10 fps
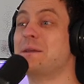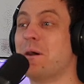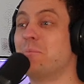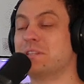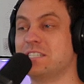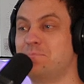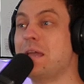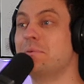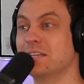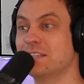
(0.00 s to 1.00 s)
keep up with this
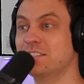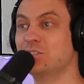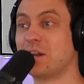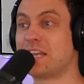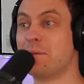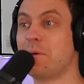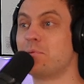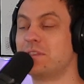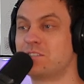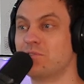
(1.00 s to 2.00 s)
baby. You got to keep up
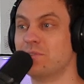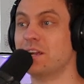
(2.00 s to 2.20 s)
with his career.